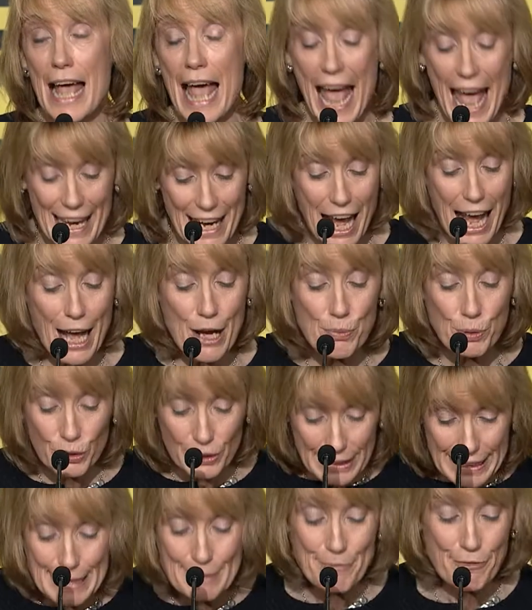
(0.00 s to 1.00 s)
and I will
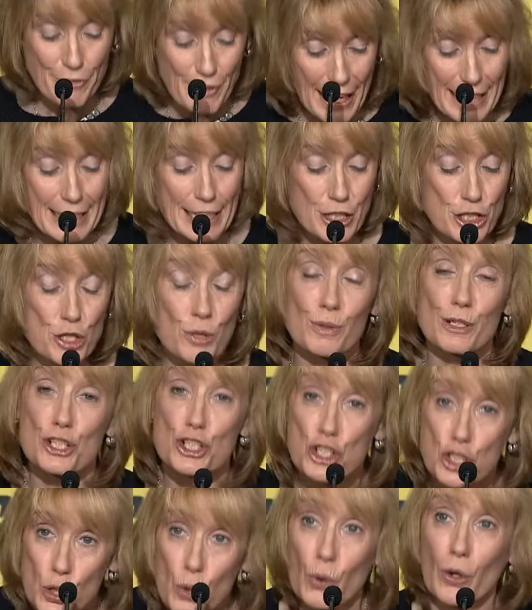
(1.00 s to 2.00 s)
keep fighting to
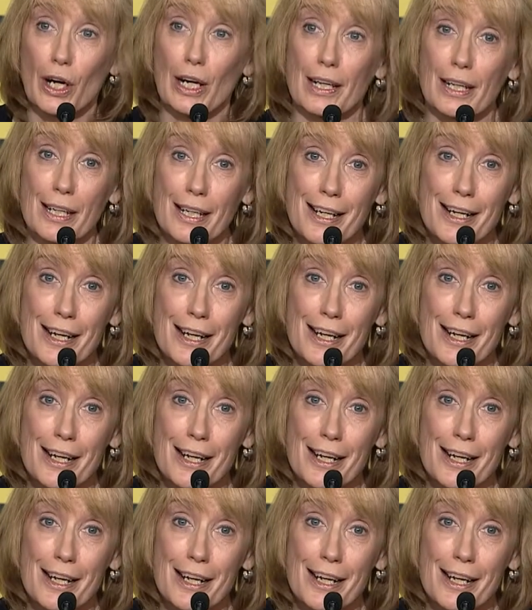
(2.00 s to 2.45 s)
ensure.